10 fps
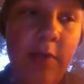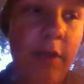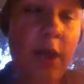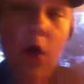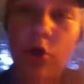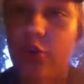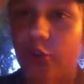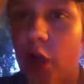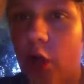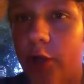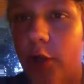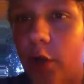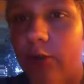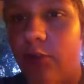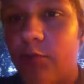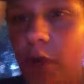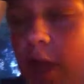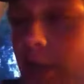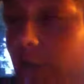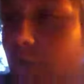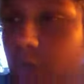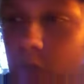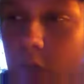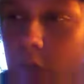The coach is calling aggressive plays, the